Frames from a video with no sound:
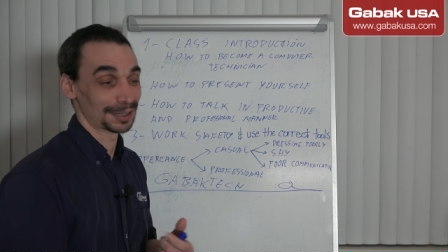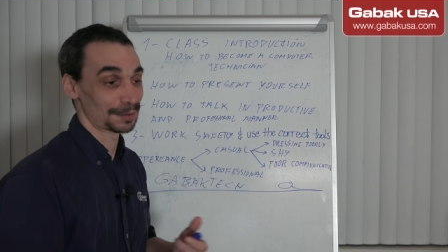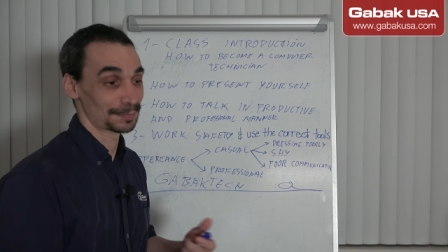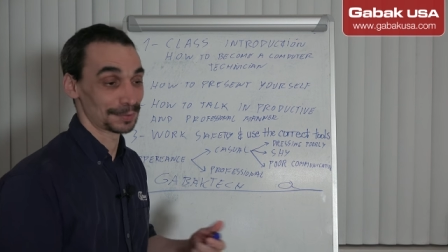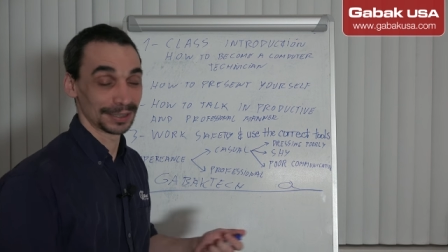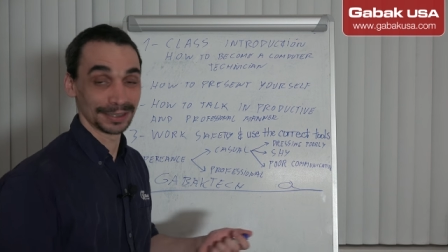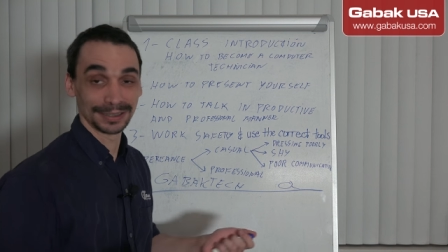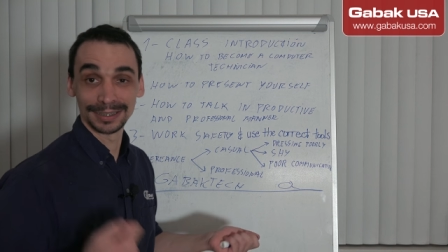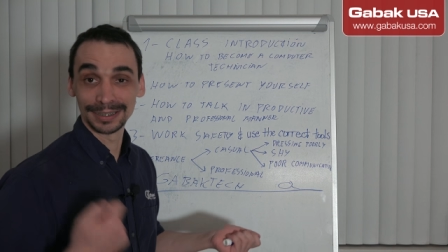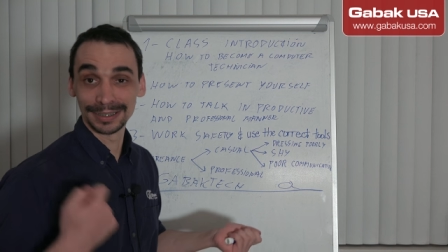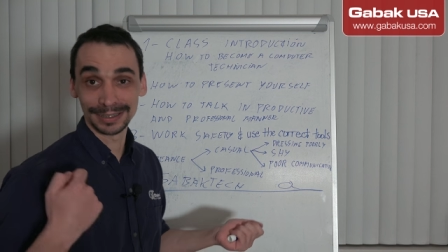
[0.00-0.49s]
I
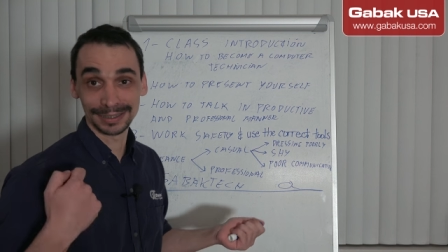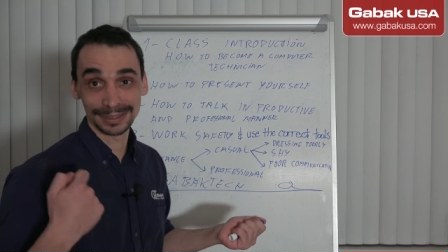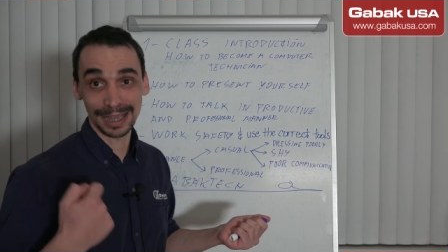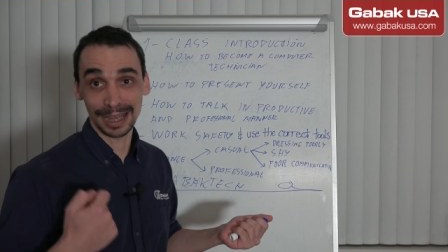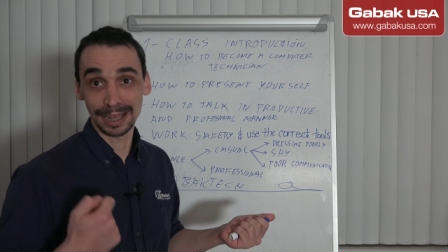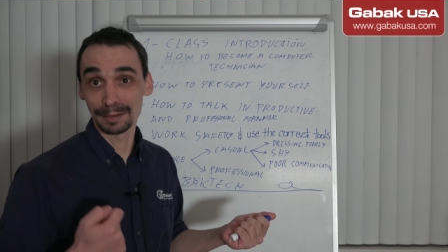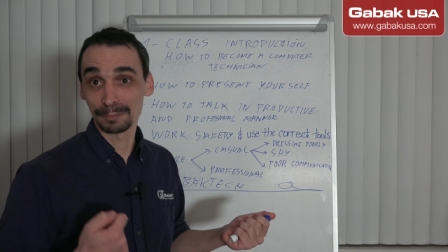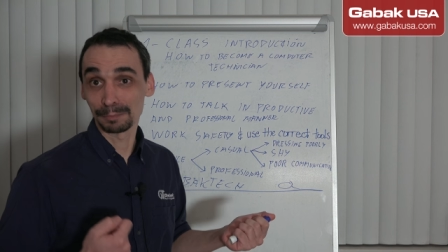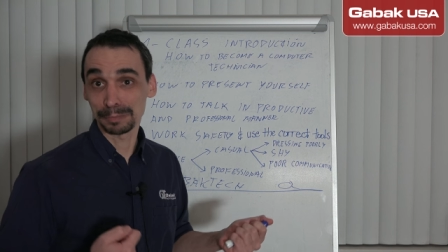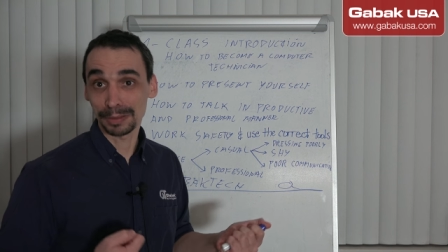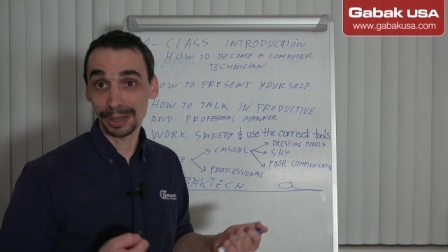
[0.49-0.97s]
mean, it's
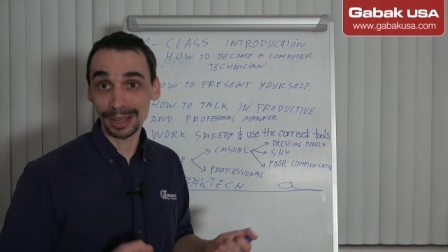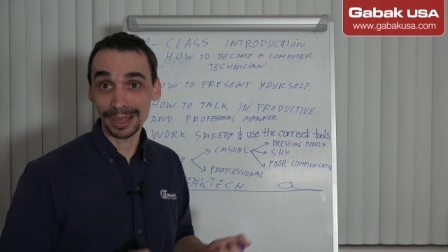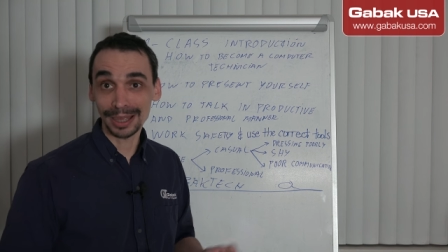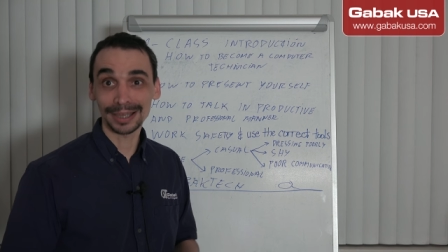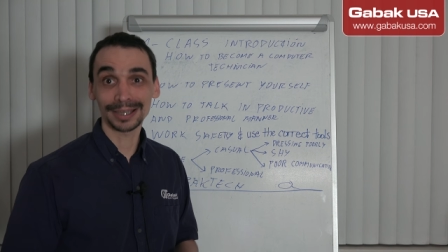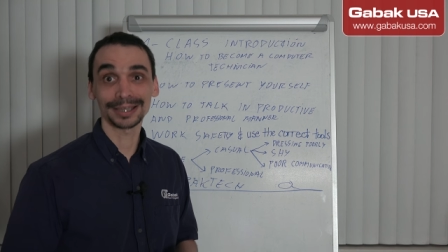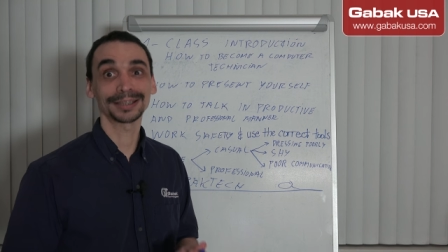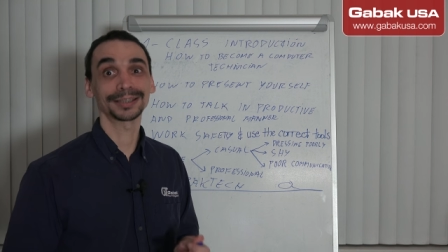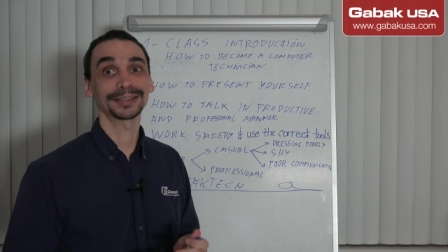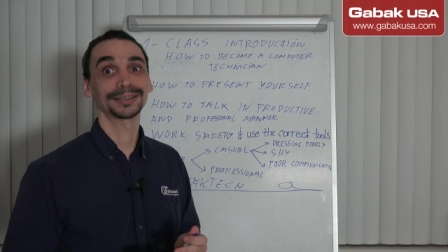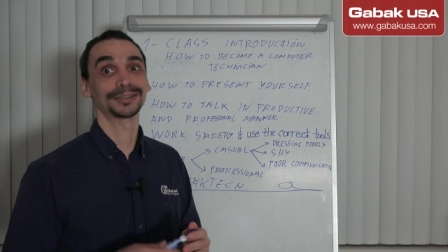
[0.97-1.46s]

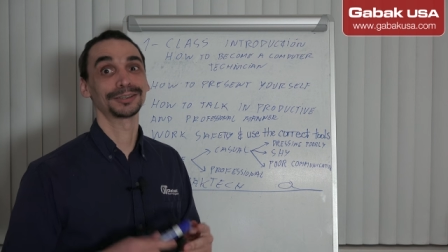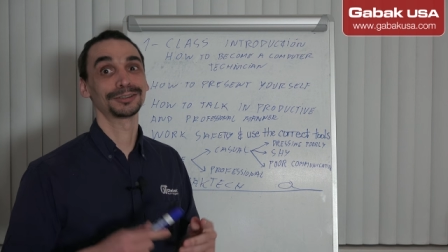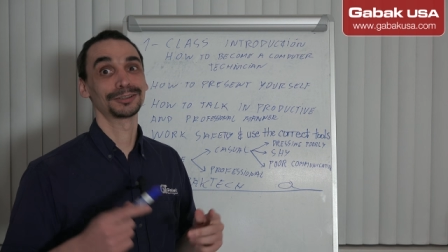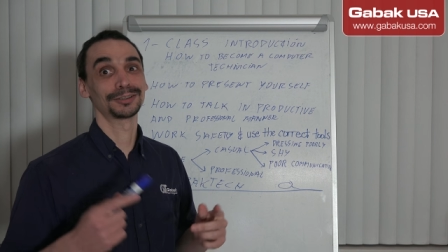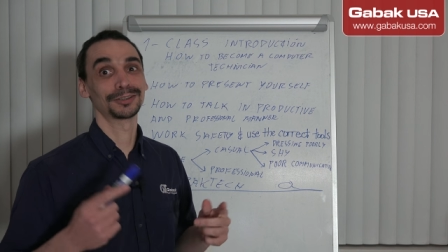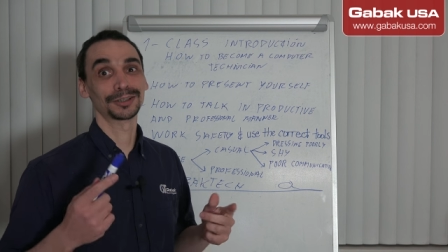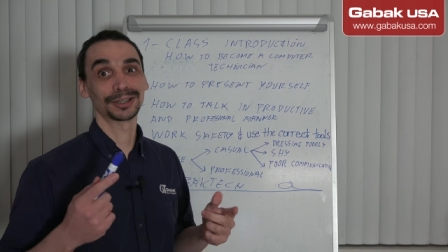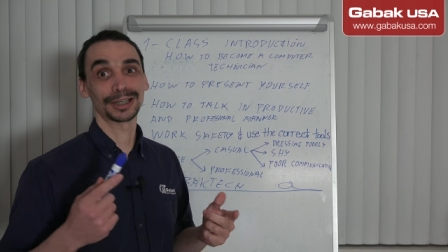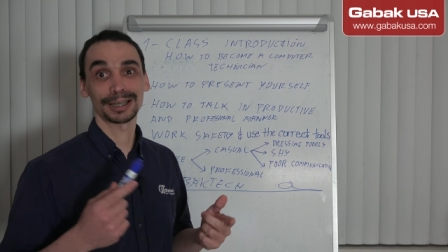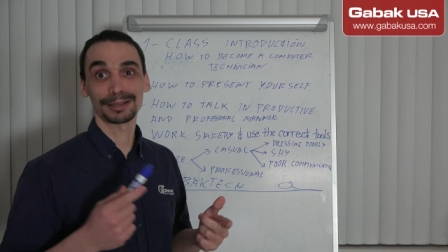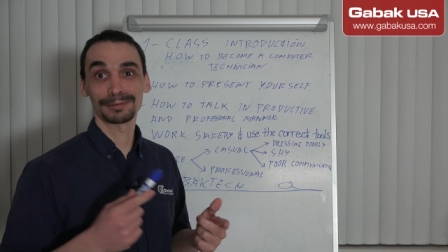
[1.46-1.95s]
unplugged, you
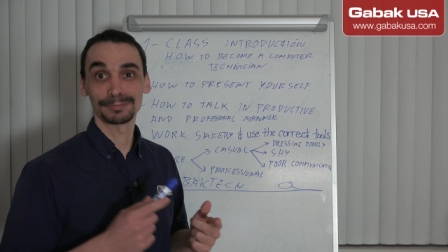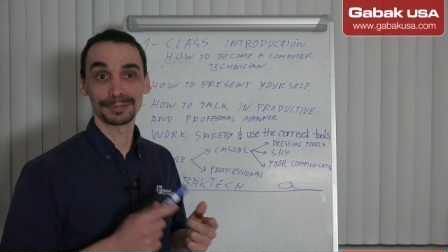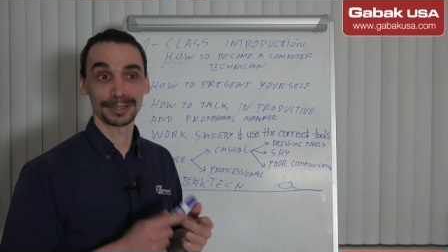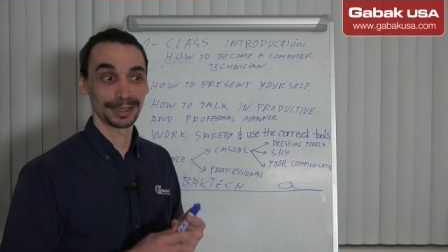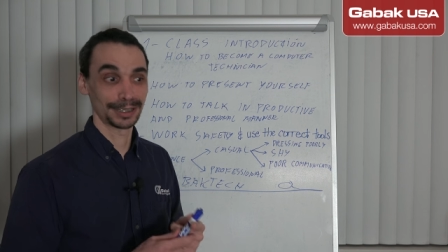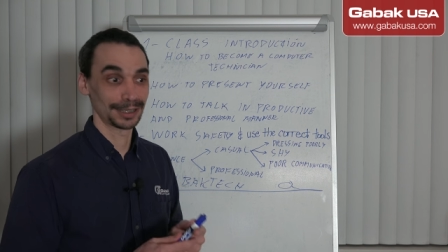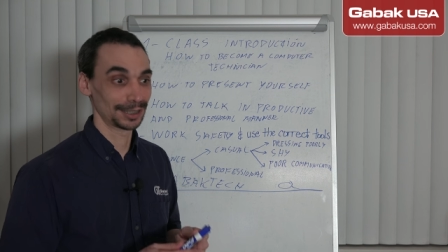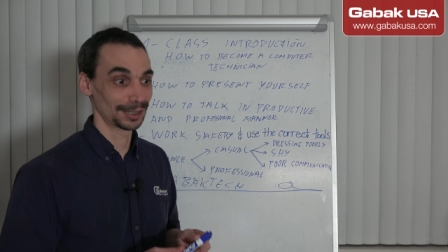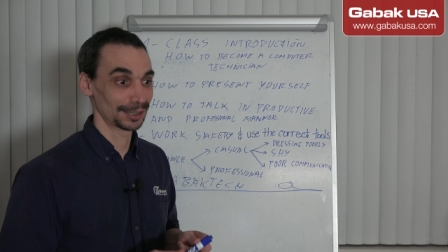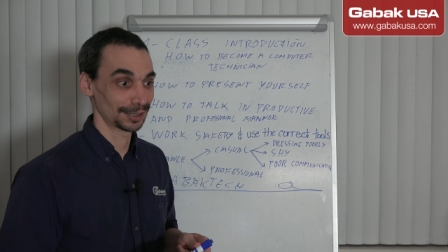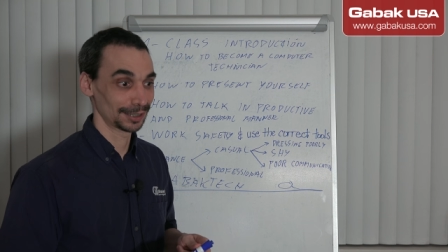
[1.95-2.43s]
don't have
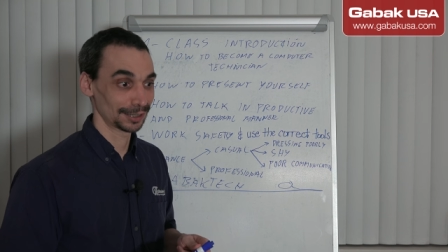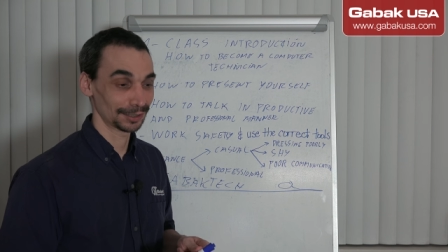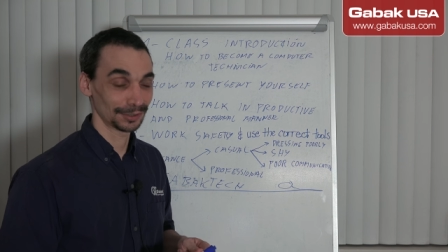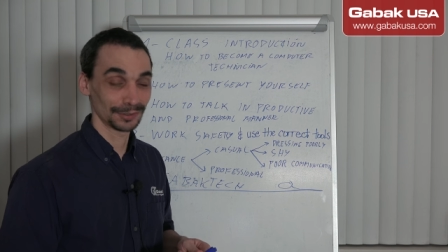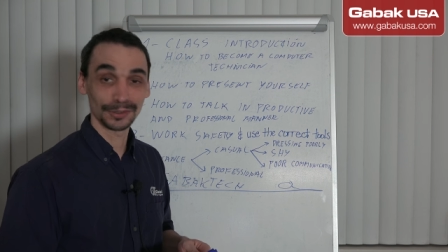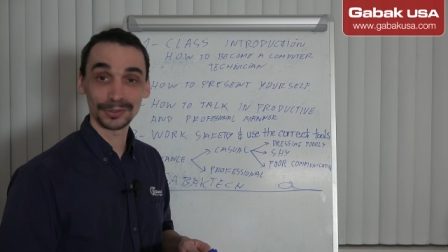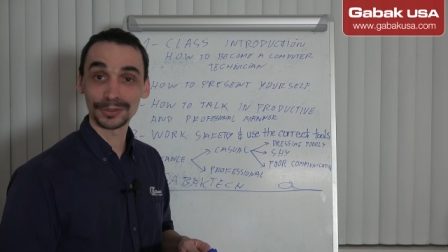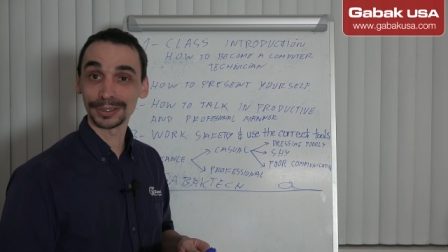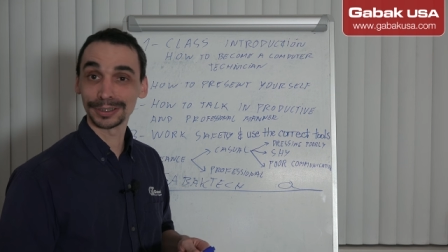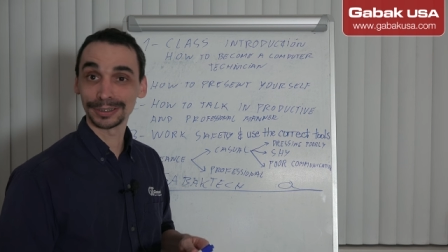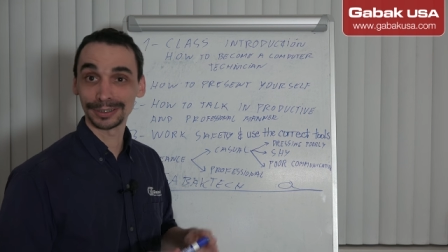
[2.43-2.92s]
a
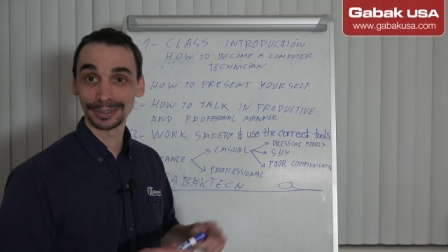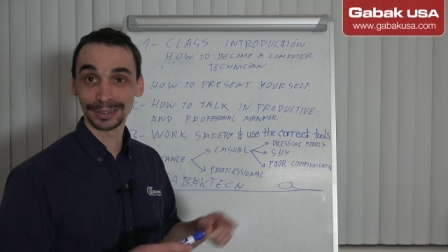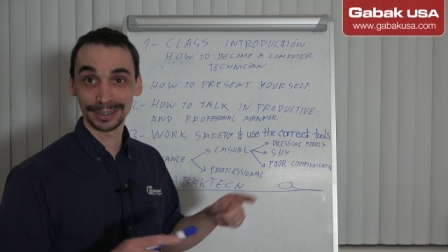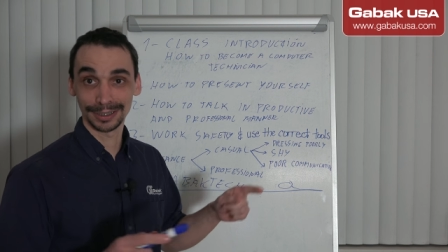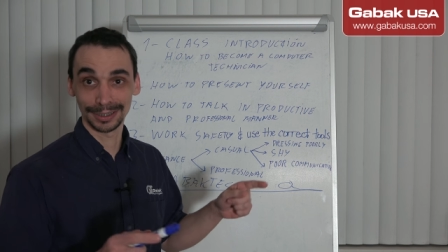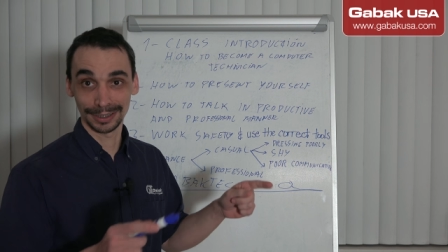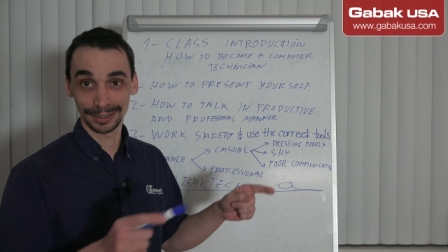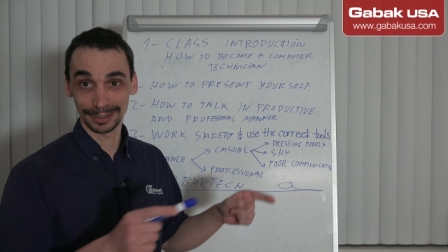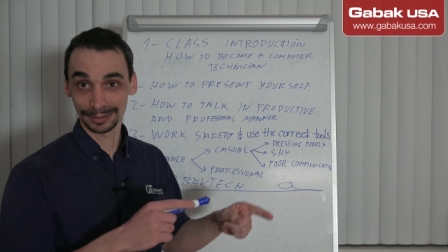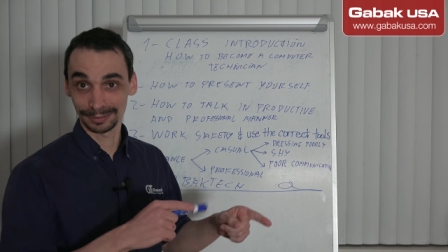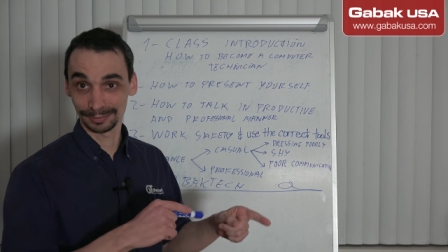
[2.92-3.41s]
current
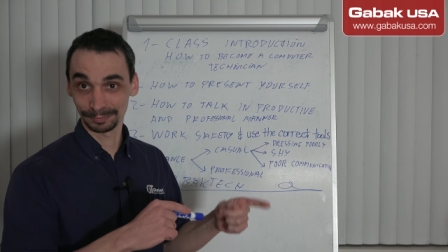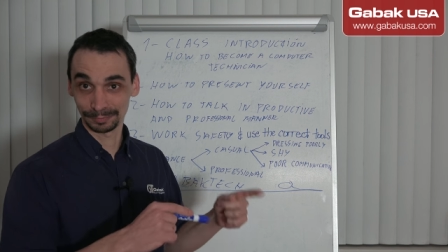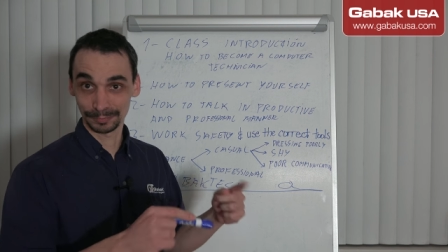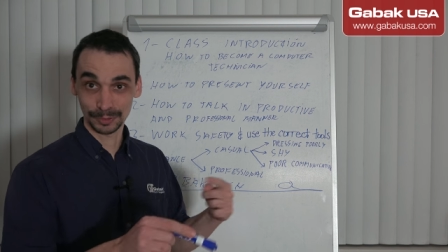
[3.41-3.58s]
uh,